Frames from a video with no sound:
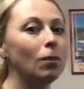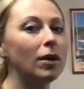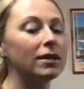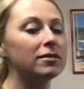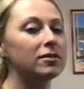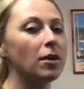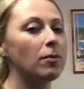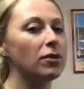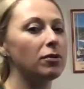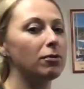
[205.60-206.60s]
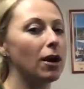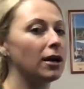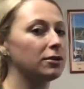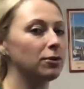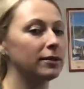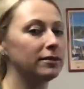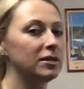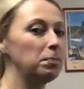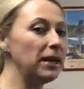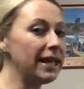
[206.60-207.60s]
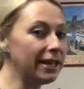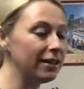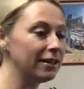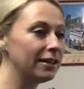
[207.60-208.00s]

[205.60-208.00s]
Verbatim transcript: and some of the rocks went speak